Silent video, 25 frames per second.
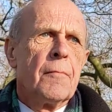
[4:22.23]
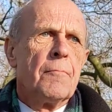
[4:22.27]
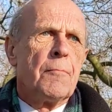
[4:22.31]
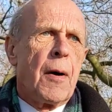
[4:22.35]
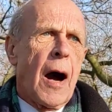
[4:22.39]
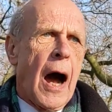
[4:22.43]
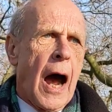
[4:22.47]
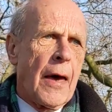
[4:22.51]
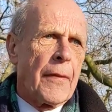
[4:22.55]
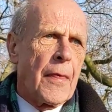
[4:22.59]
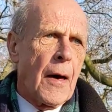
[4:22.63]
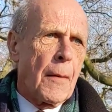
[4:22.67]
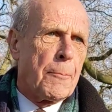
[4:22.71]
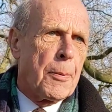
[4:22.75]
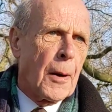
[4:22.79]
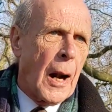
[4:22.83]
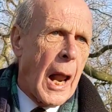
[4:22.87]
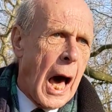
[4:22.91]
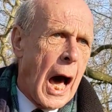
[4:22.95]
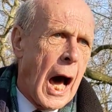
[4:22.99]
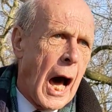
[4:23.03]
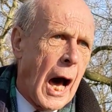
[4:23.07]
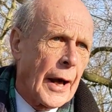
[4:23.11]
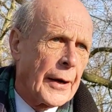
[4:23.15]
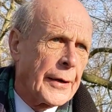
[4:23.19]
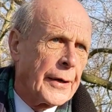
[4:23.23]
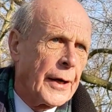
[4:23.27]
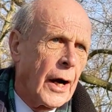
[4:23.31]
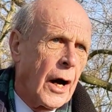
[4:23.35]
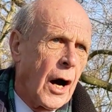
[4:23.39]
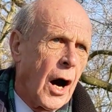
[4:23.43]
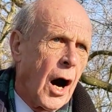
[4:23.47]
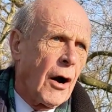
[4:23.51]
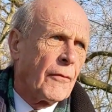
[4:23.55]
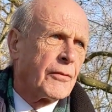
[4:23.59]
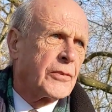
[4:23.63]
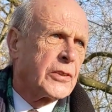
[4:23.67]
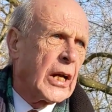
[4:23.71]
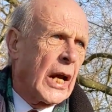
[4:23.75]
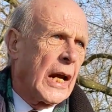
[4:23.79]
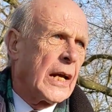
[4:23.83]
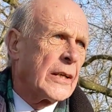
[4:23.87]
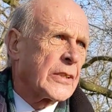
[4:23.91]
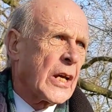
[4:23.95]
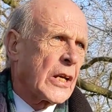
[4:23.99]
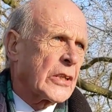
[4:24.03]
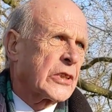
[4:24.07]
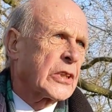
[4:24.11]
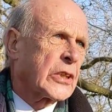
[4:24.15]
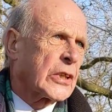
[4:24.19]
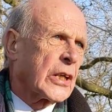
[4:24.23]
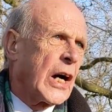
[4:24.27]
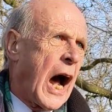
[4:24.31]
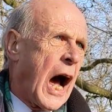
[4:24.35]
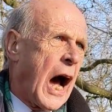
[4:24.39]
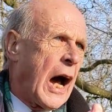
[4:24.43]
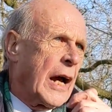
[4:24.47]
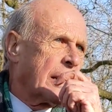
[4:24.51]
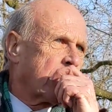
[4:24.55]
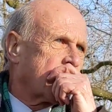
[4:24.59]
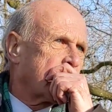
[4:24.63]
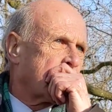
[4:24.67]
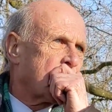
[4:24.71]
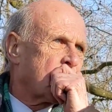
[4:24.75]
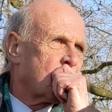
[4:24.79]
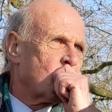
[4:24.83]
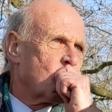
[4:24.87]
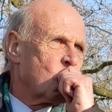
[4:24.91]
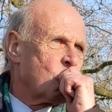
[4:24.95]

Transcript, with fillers: by the blood of Jesus Christ.